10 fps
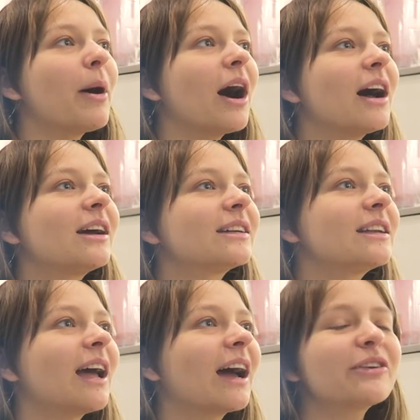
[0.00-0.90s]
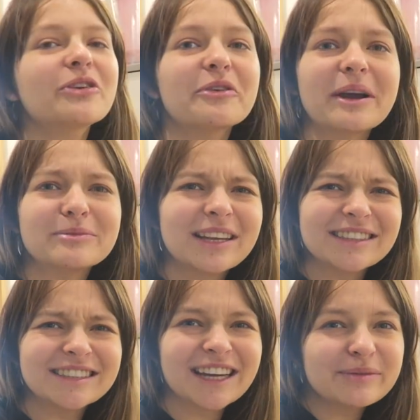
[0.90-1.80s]
But I don't know.
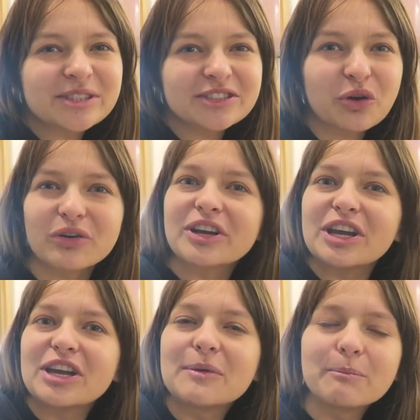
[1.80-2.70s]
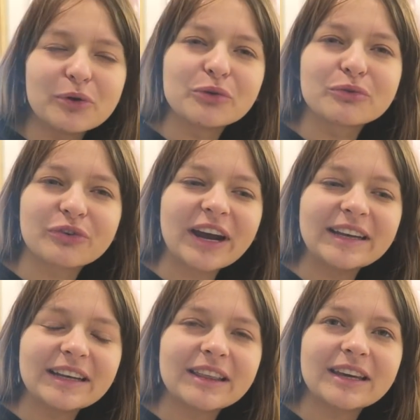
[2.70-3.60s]
Today I'm just not in a mood for
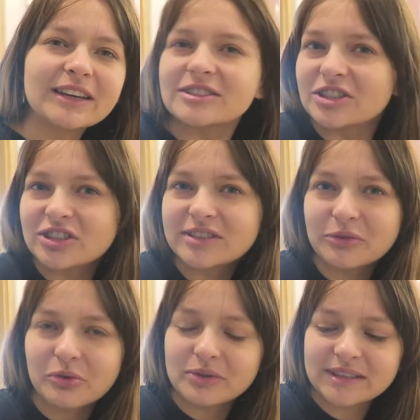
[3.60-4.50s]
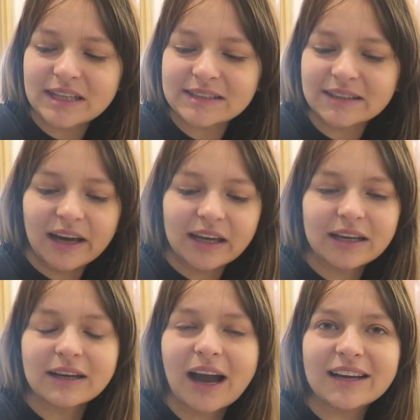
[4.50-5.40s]
anything. Do you just know those days?
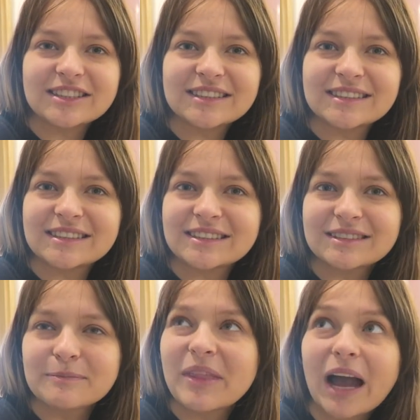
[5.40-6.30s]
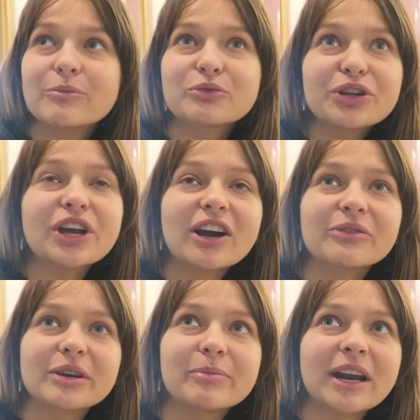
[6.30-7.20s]
Like, I'm really
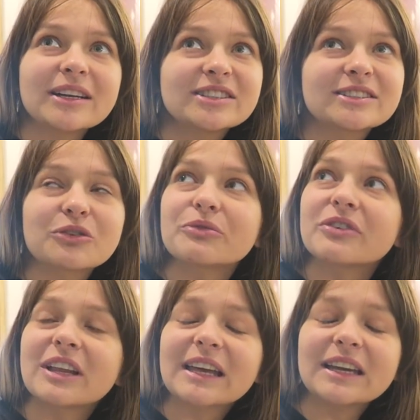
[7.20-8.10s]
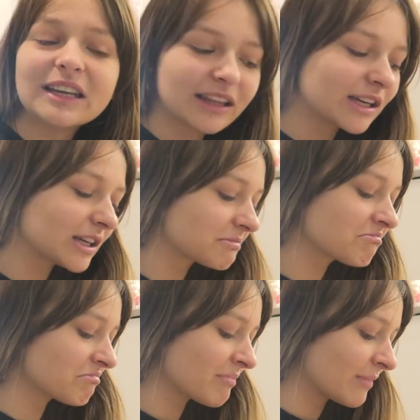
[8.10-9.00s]
hungry, but I just don't feel like anything.
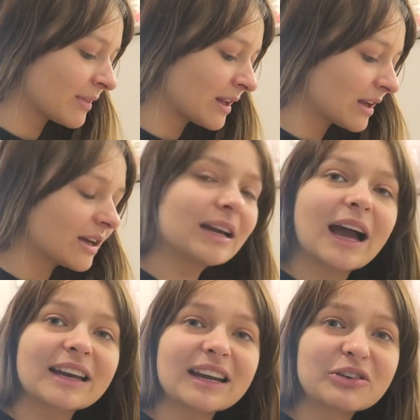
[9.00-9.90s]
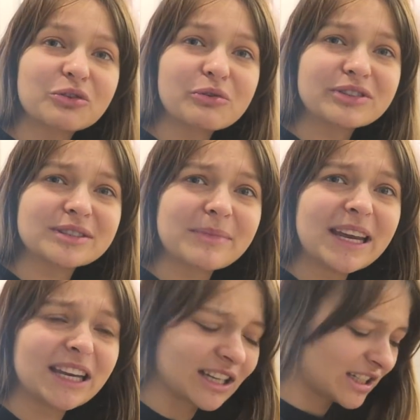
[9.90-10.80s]
And I don't know what to
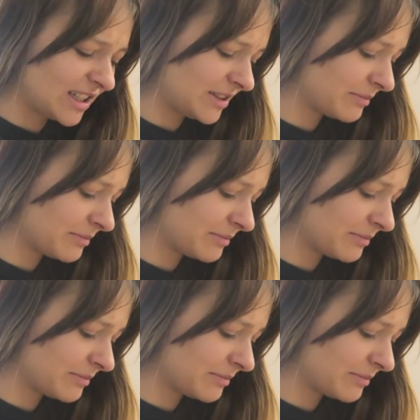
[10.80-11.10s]
make.